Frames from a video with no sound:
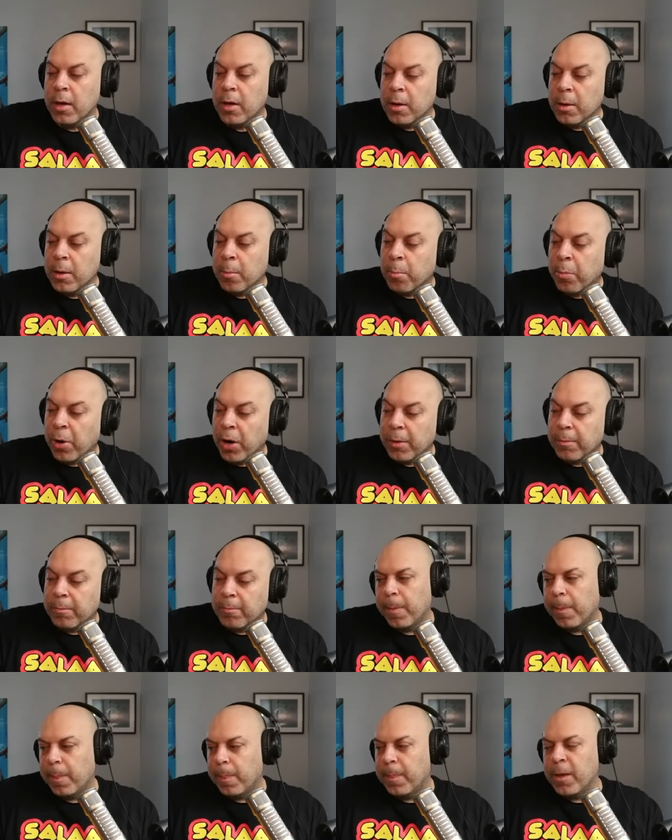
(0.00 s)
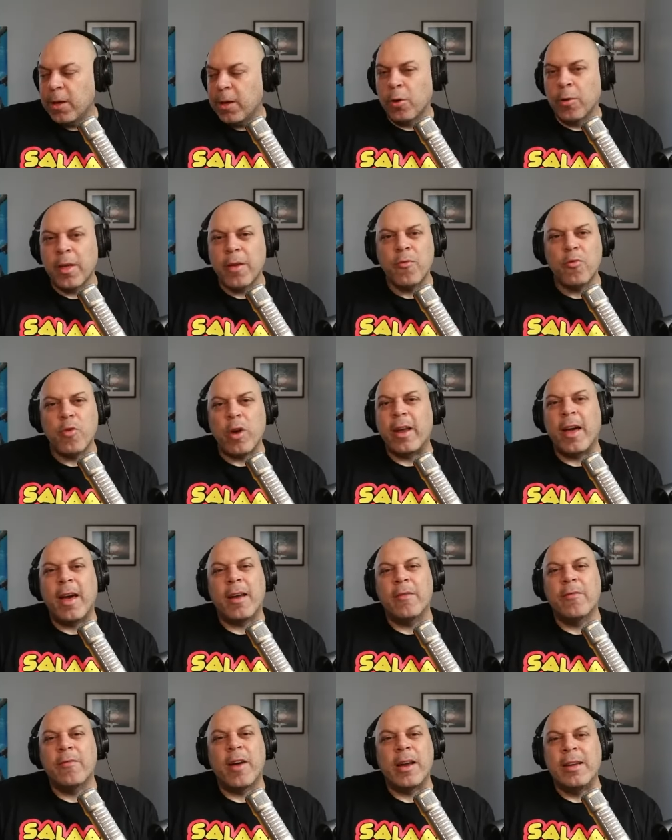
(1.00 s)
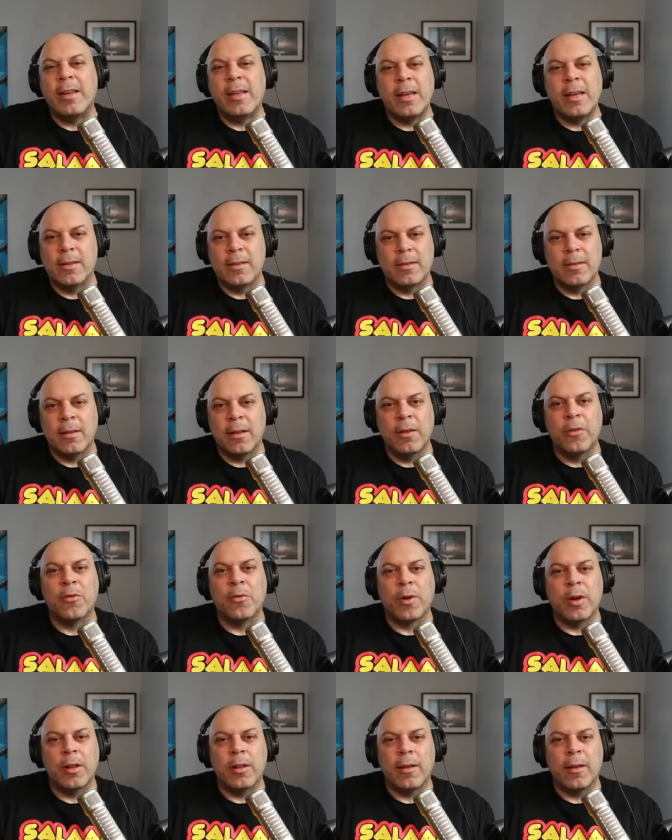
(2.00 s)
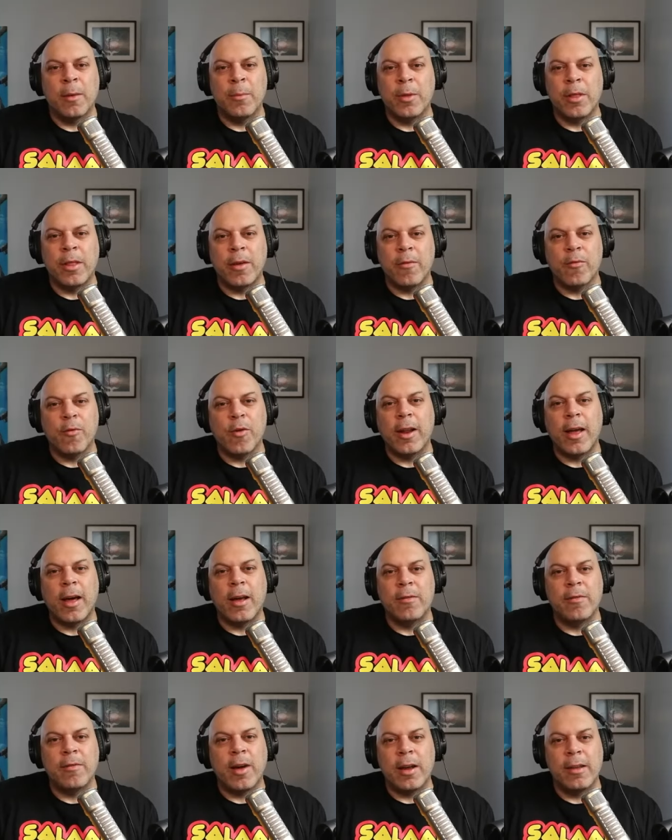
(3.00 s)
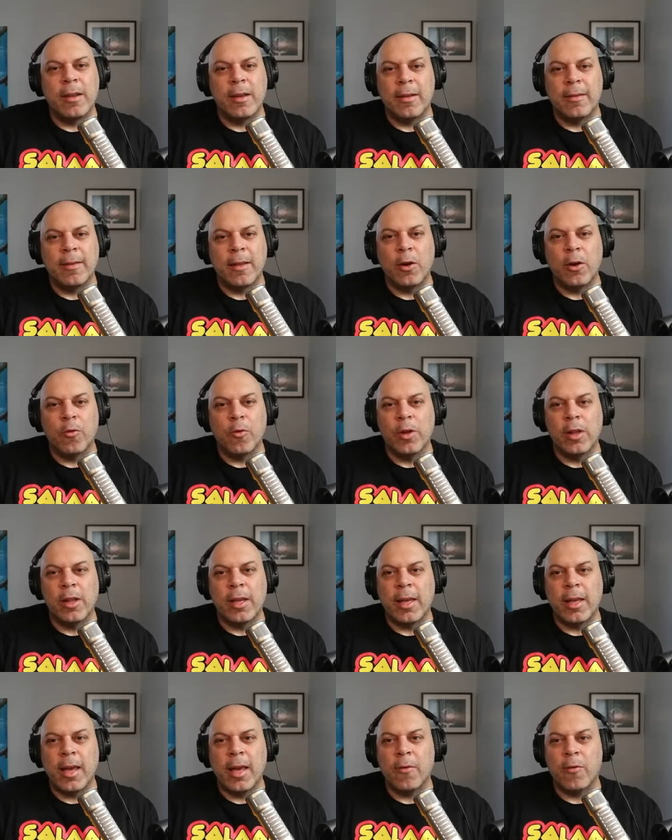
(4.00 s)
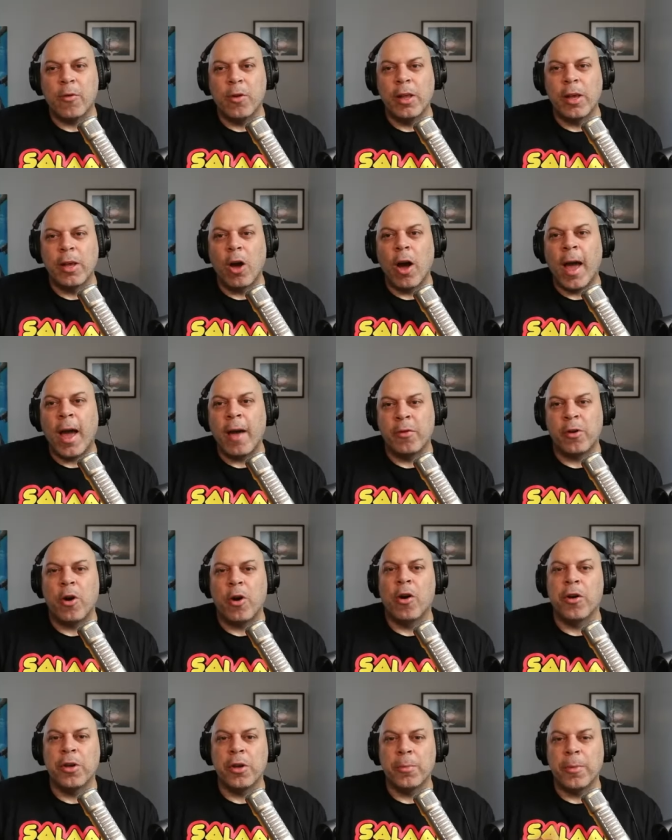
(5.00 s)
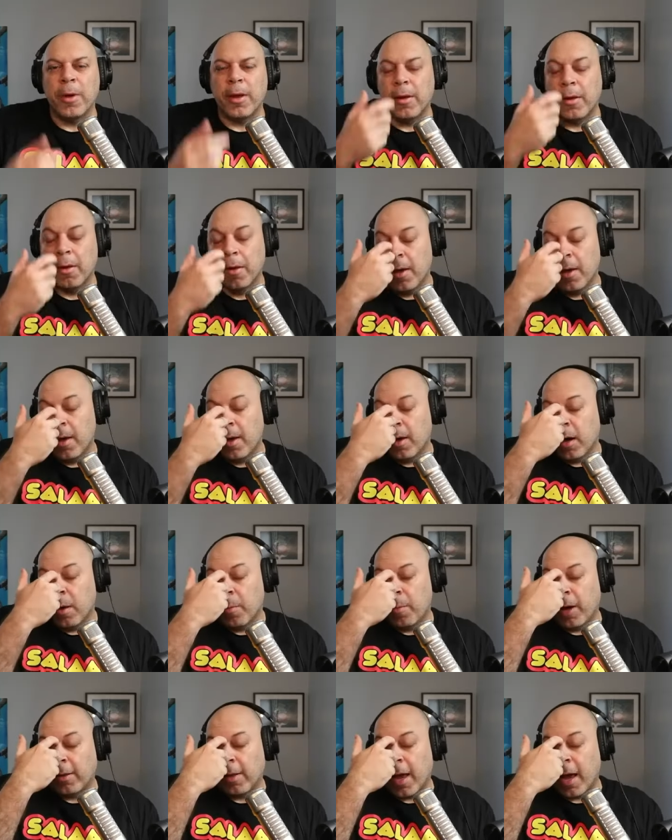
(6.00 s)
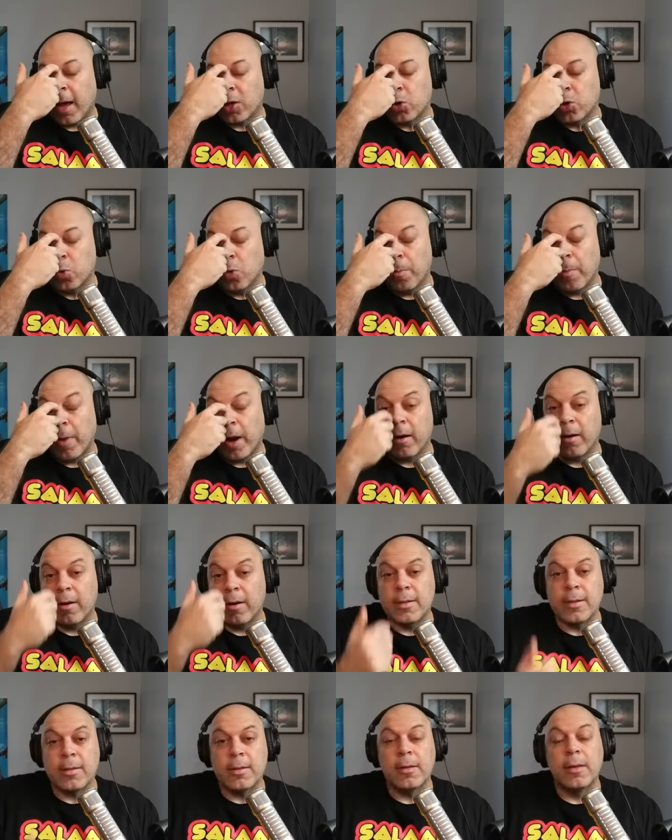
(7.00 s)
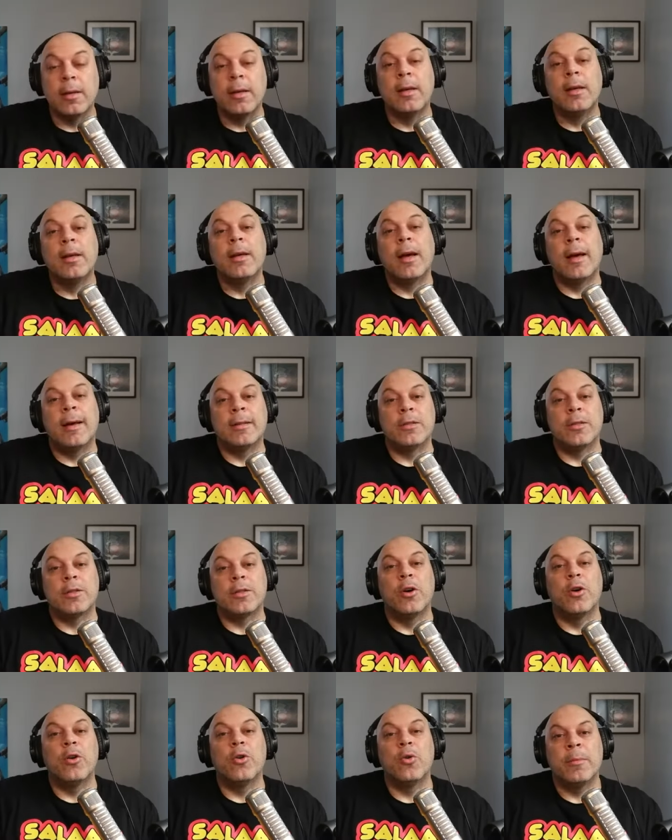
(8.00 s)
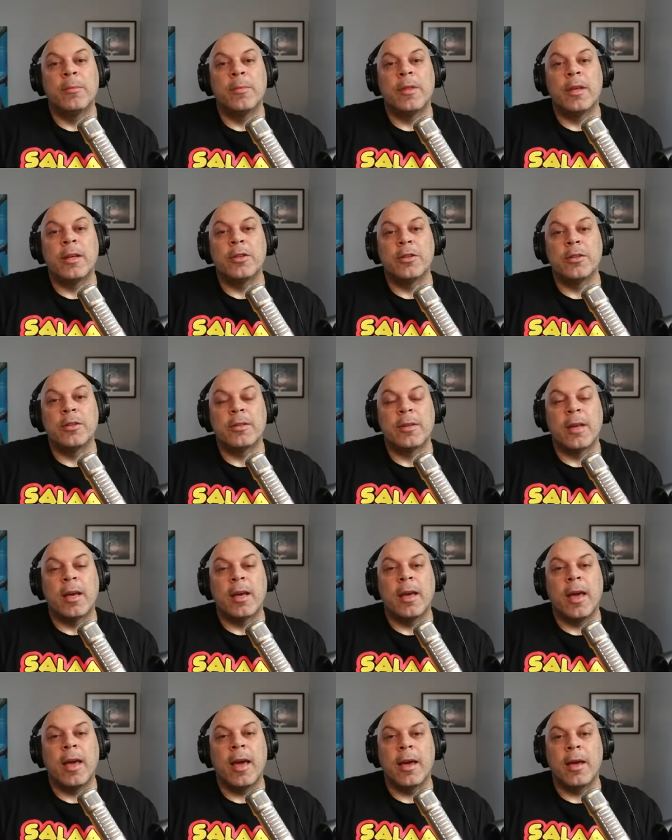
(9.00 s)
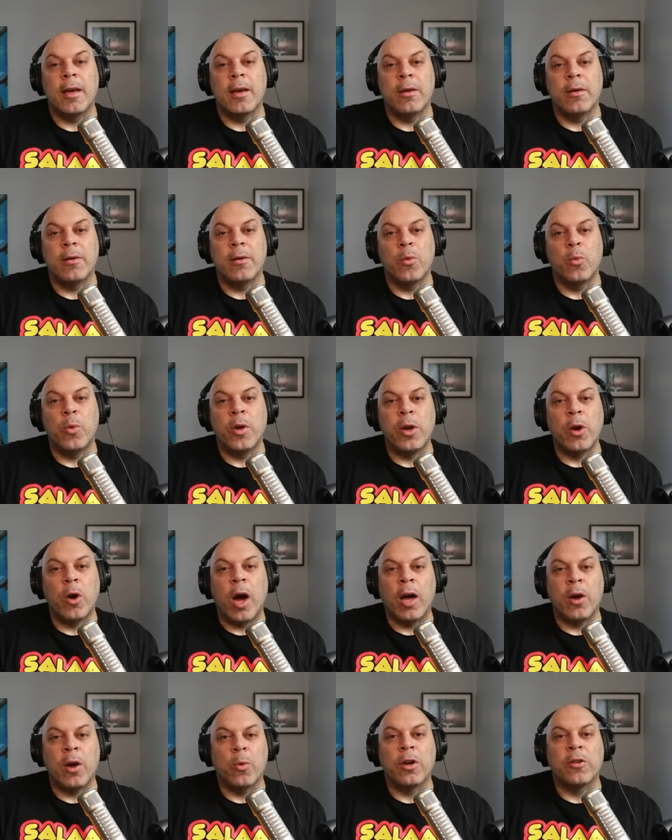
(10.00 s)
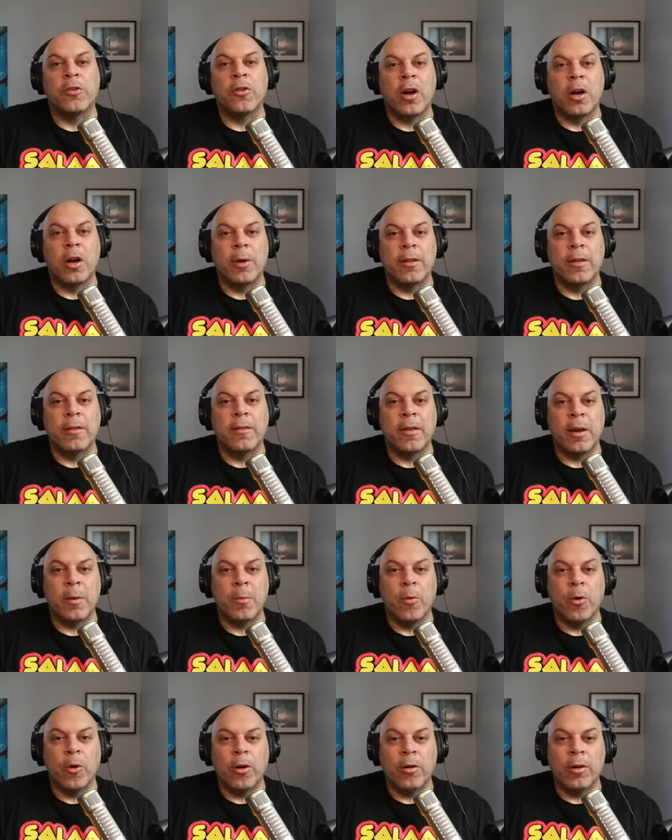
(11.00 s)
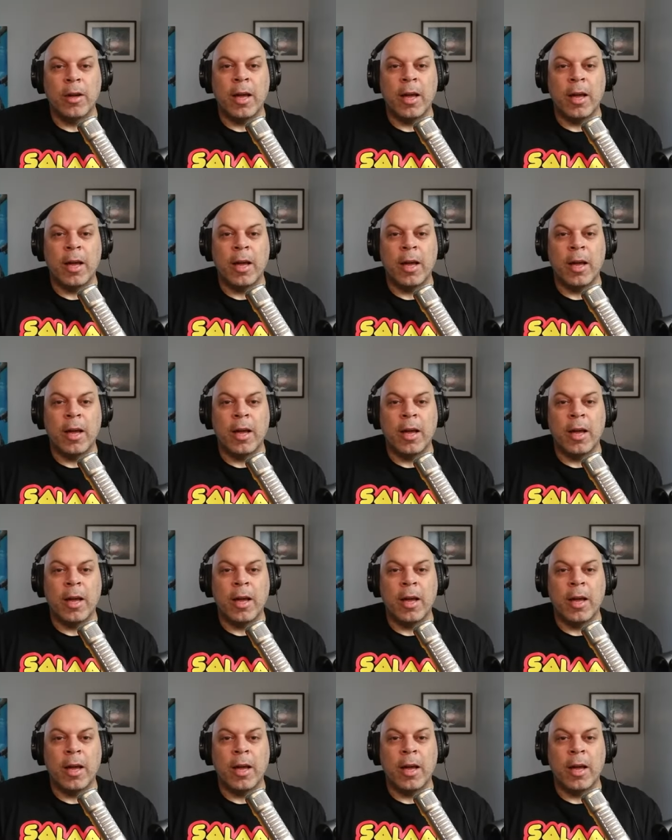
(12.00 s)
But you know they've run out of ideas. The Israeli, I mean, they've run out of ideas. They don't really can't really have an argument about the actual merits, and so they just say, "Hey, we don't. I don't want to talk about this anymore."